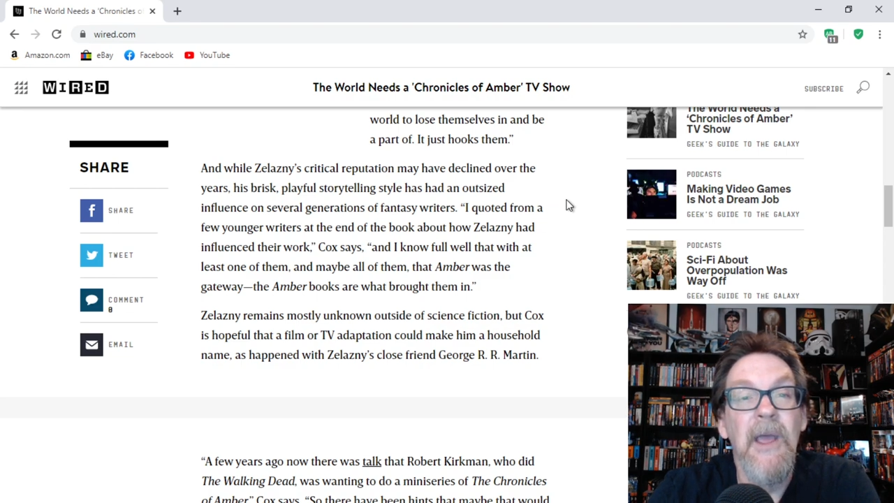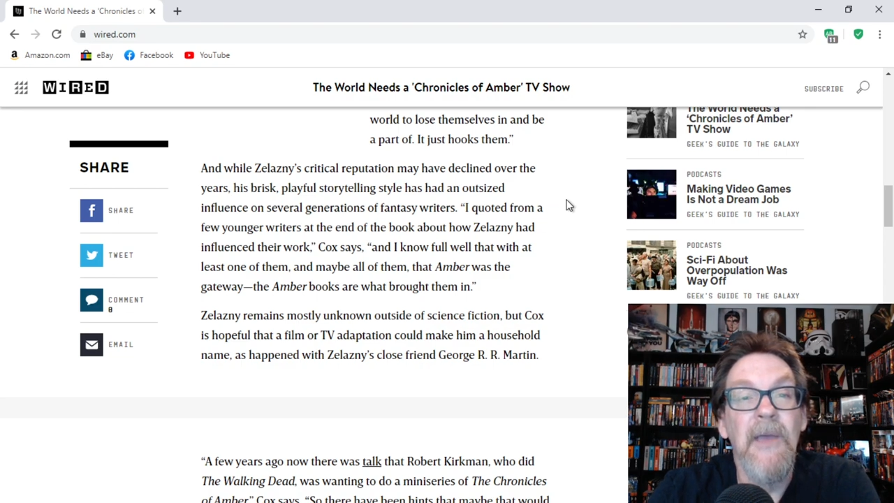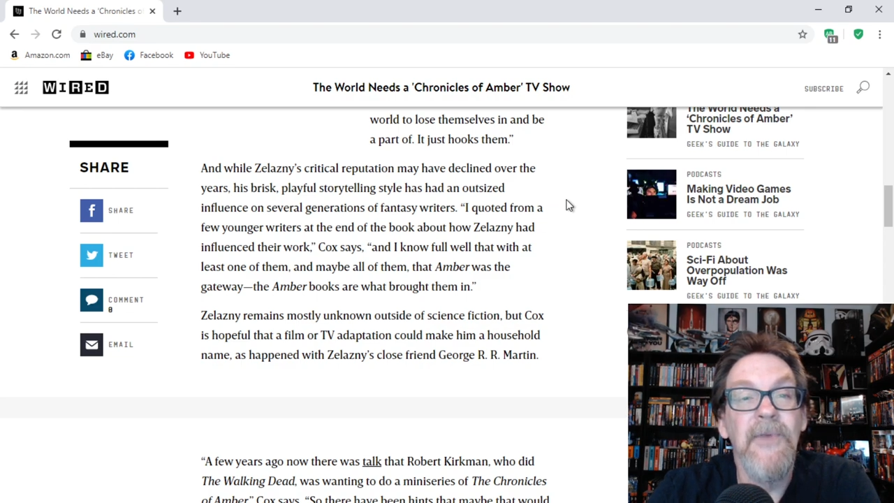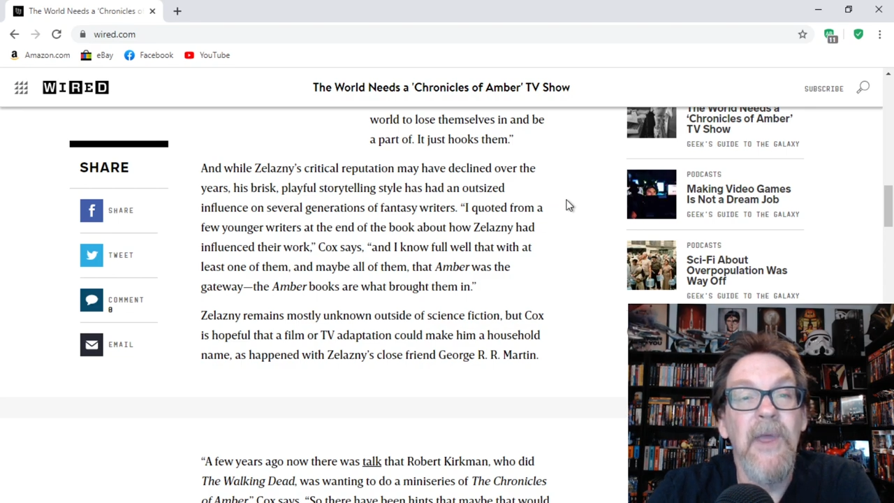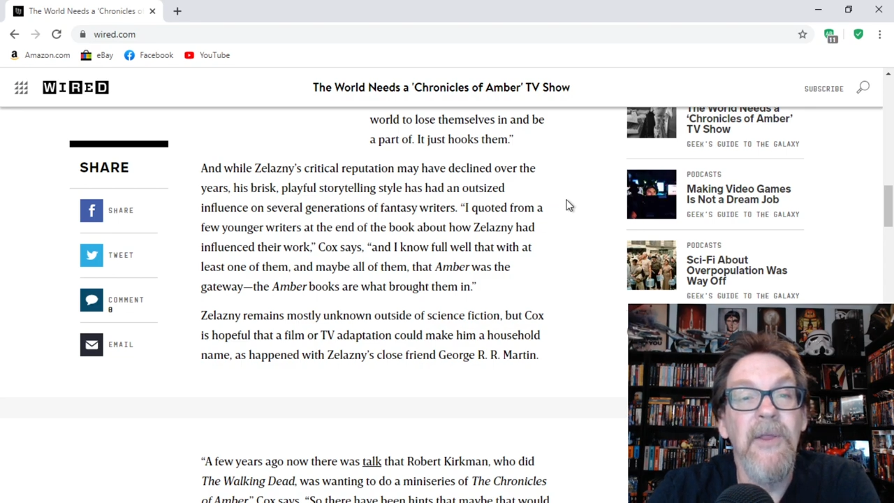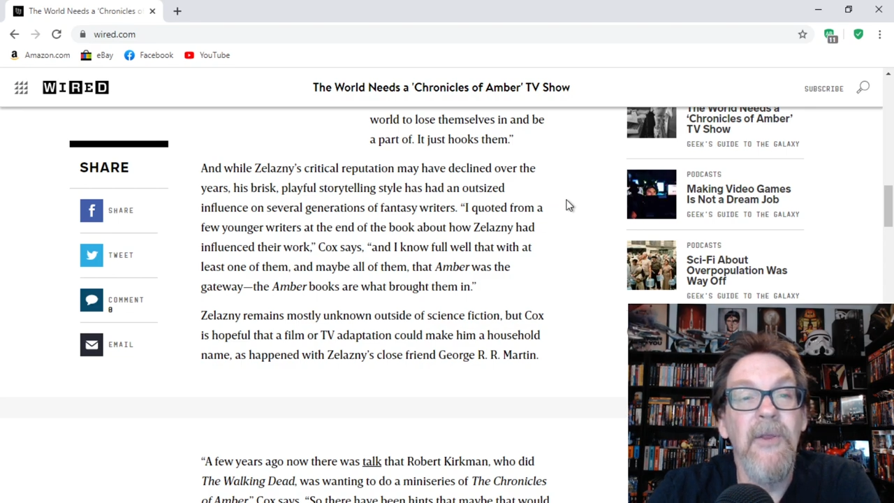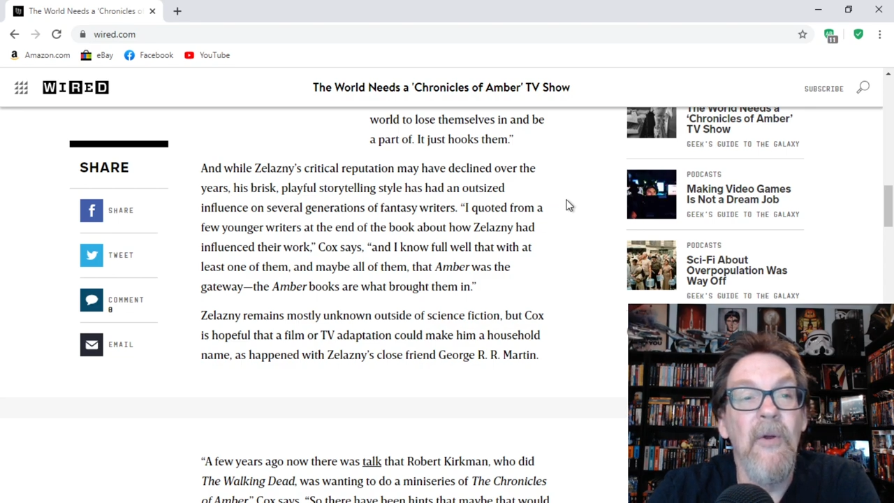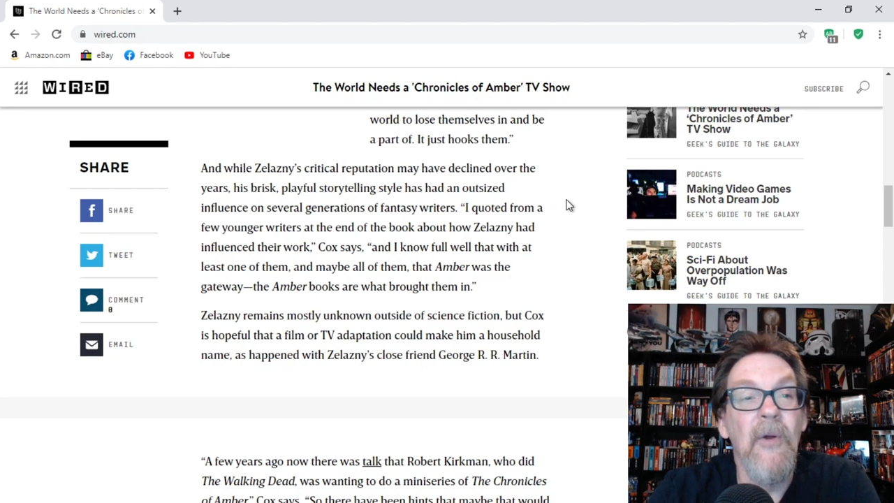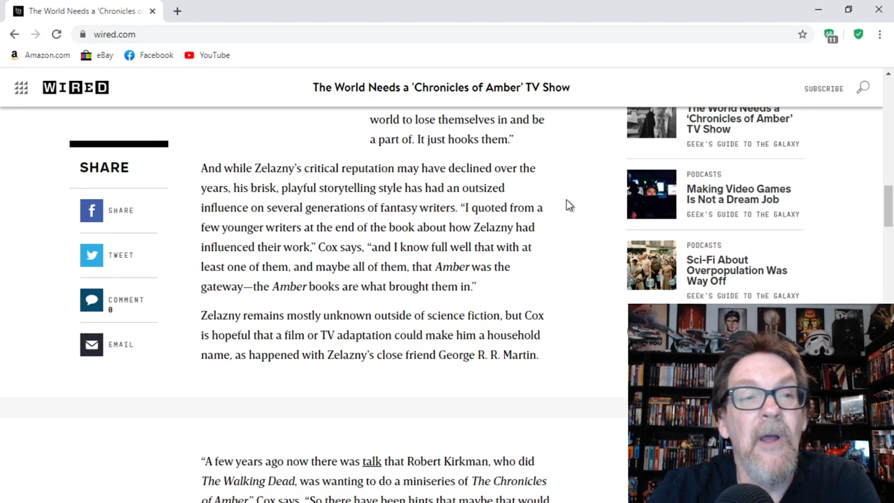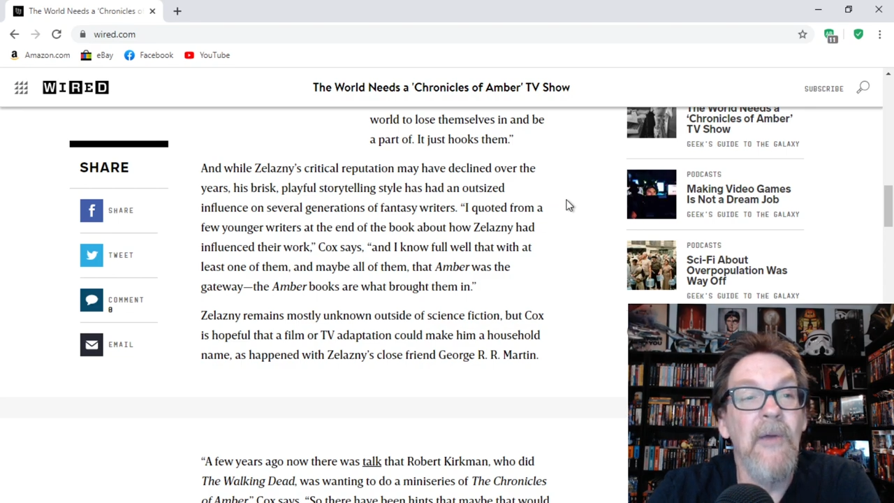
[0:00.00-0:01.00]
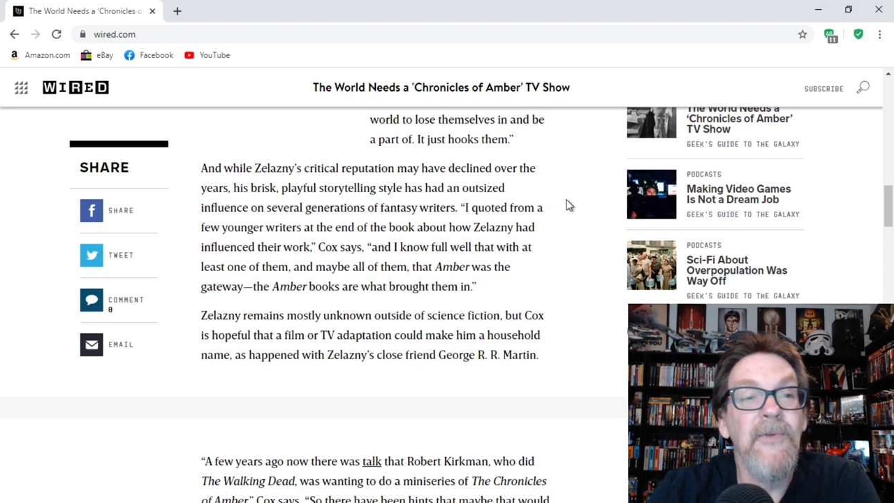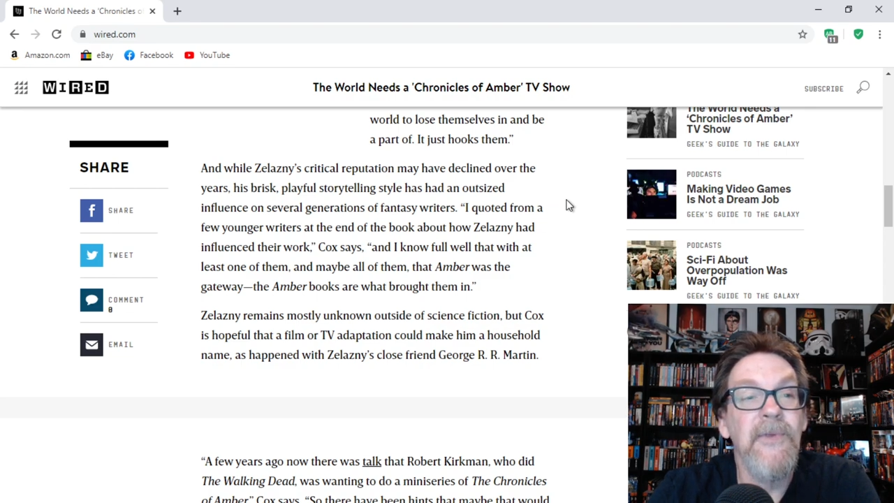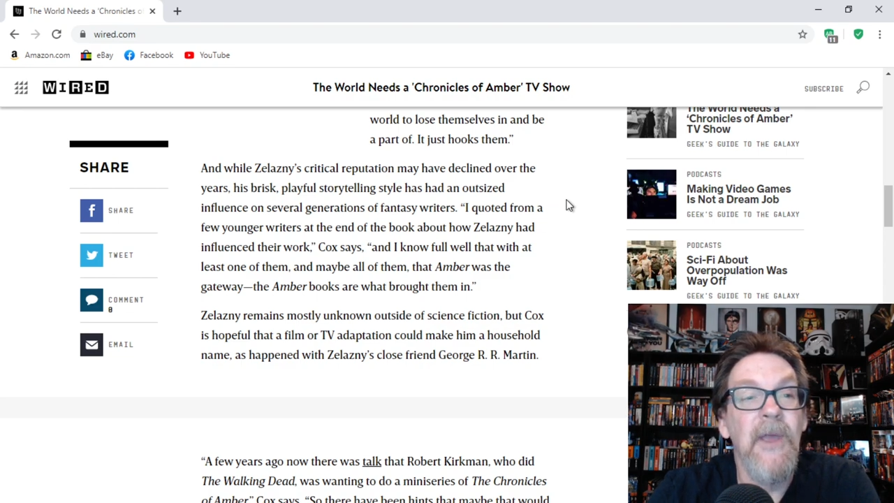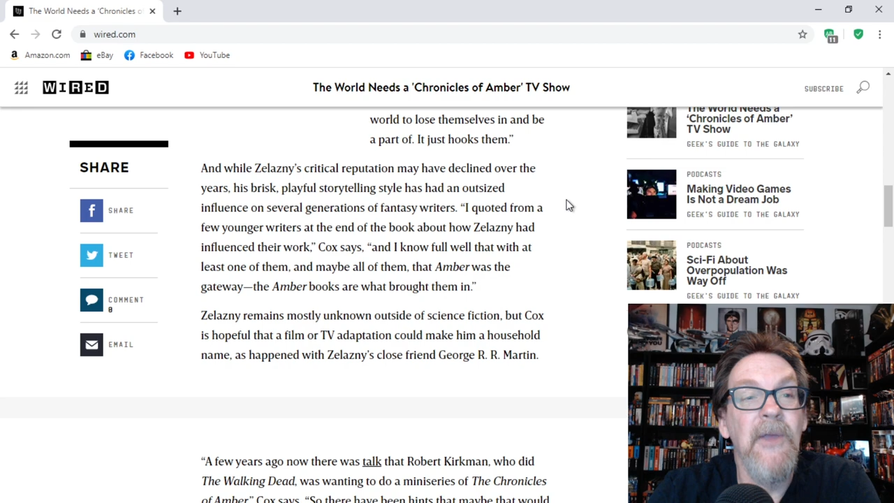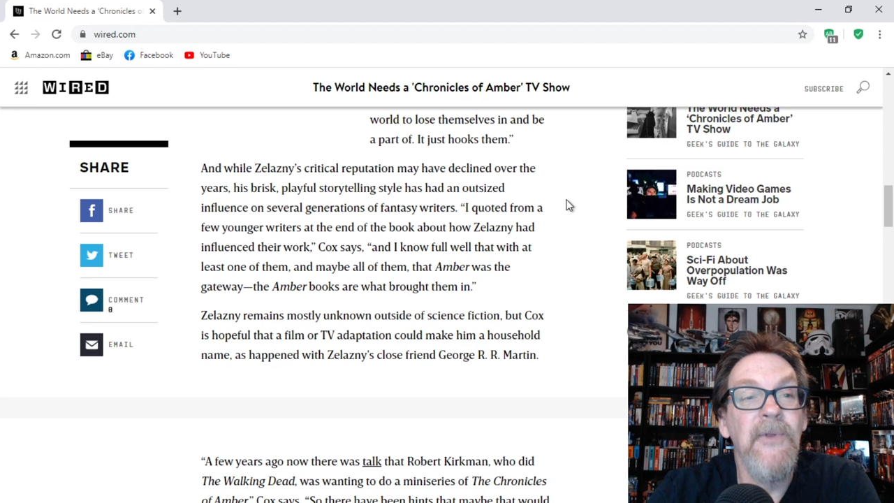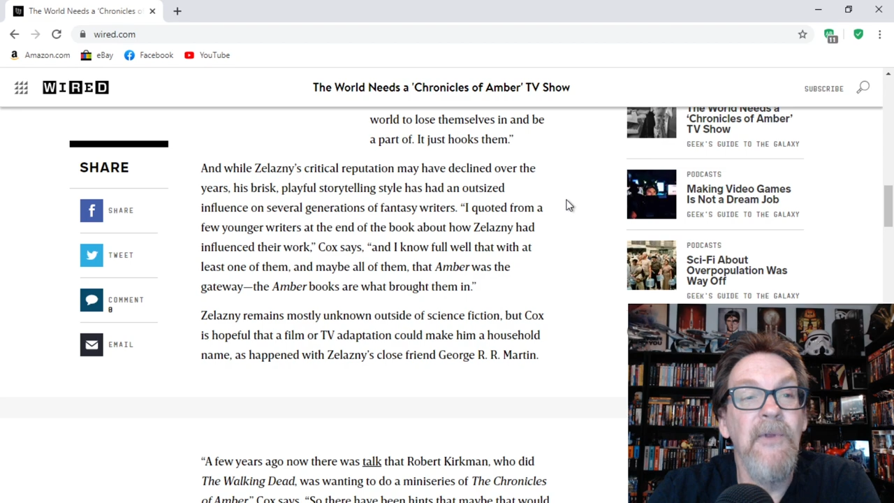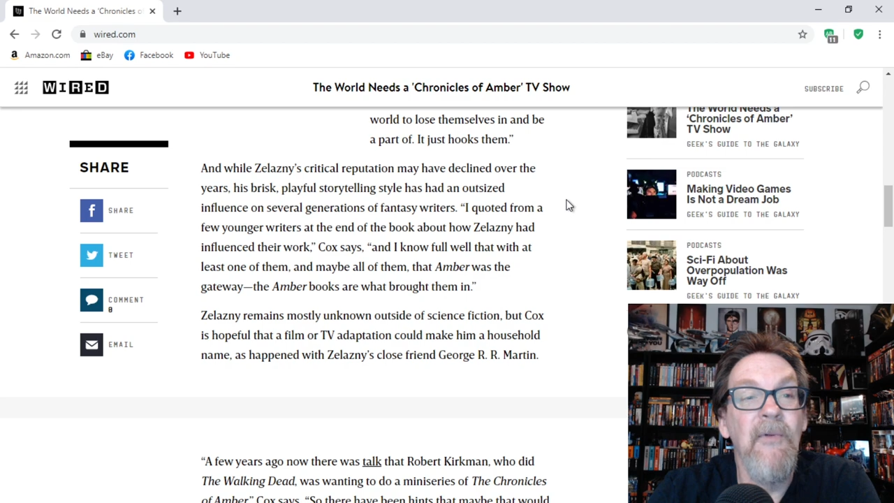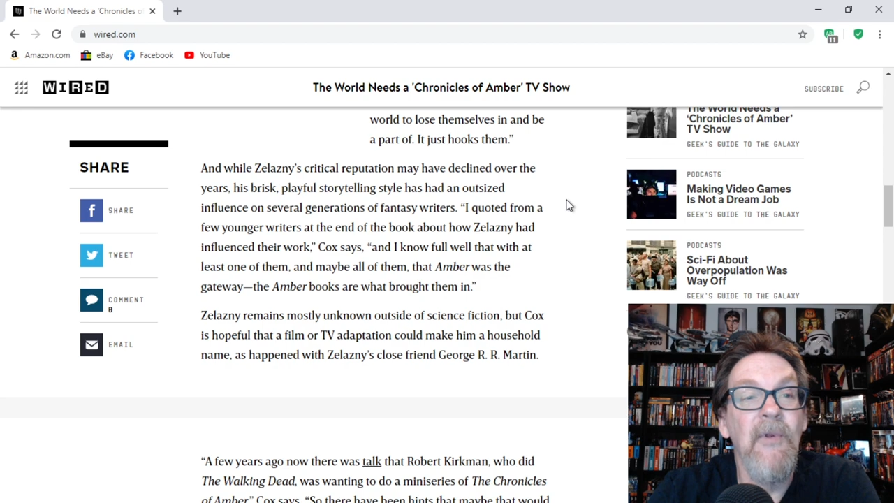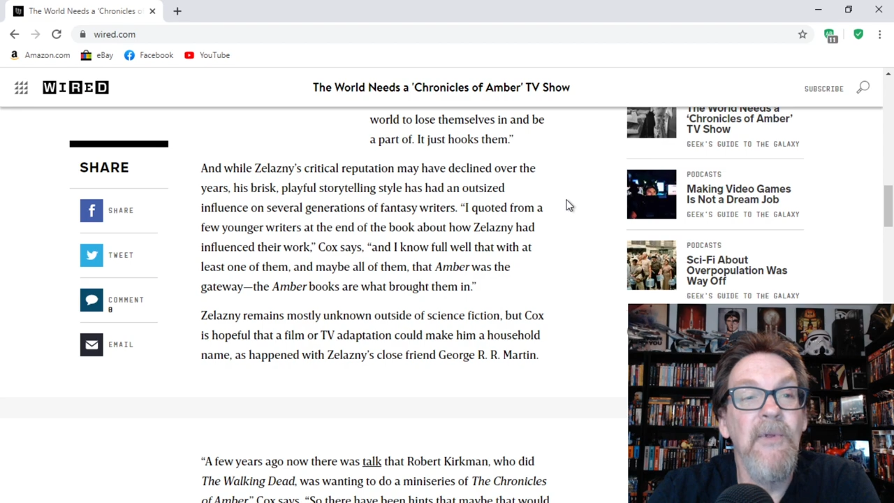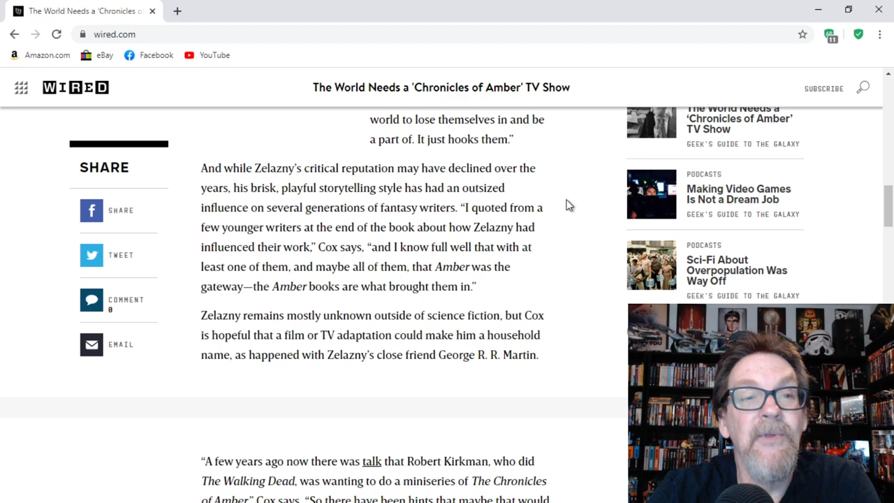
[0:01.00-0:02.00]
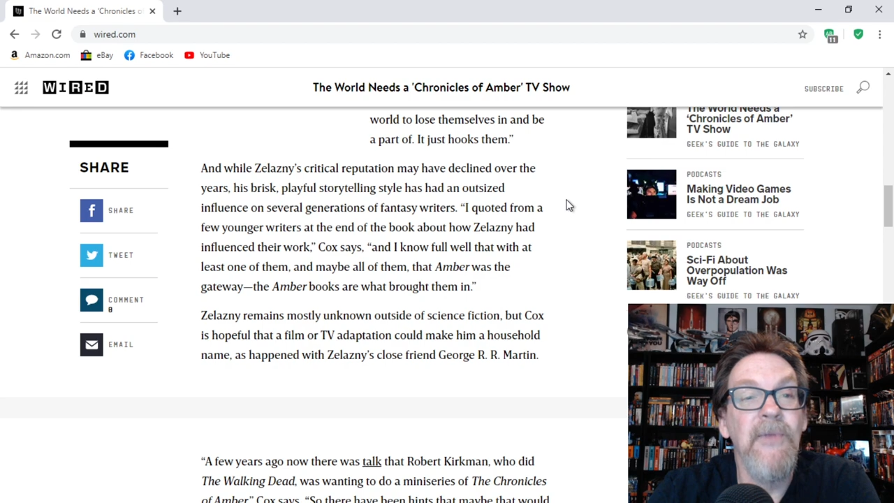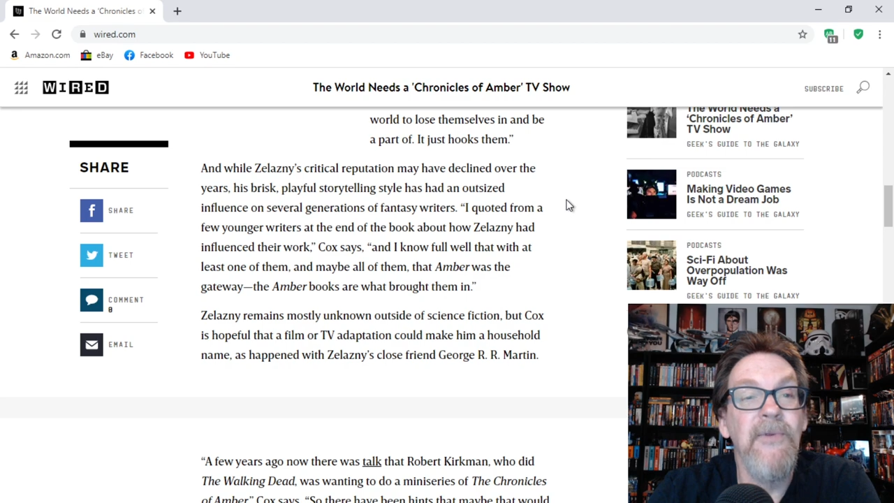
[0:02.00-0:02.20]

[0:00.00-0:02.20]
has had an outsized influence on